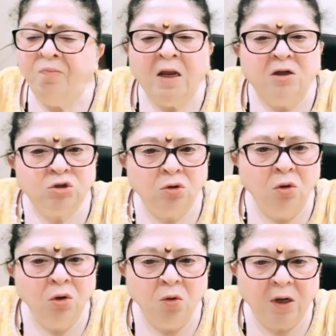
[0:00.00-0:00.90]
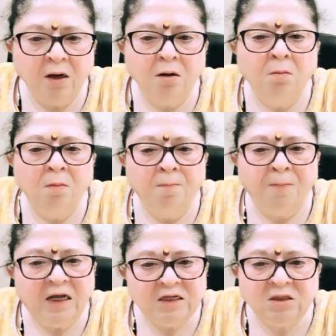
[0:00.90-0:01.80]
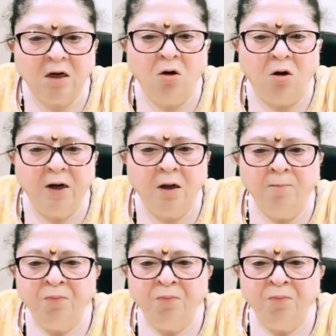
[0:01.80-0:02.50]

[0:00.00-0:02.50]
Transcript: So you can place an order.